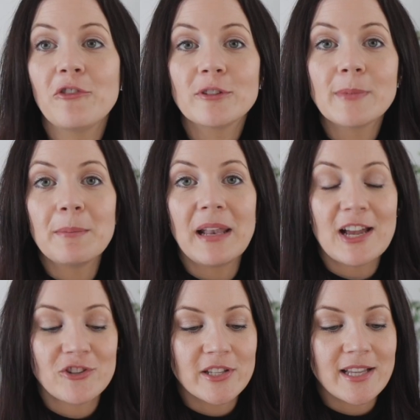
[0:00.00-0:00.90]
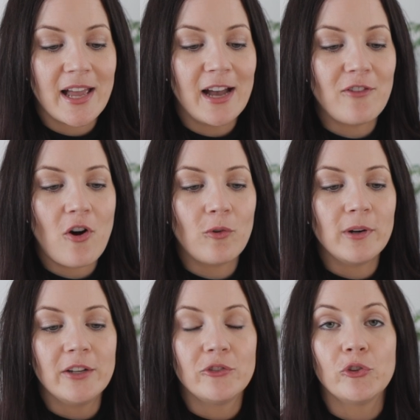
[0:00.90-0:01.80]
for my blushes, I have
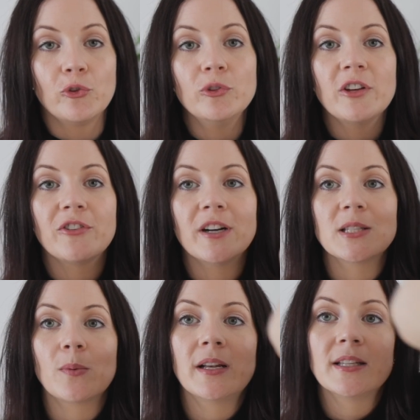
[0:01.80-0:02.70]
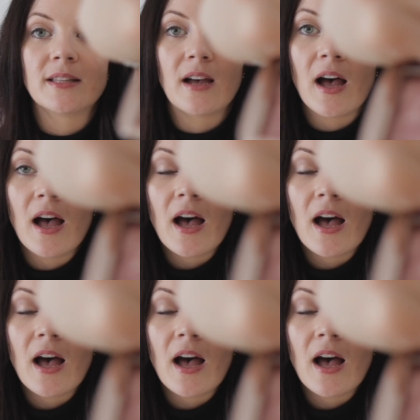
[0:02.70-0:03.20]
only two. The first one is the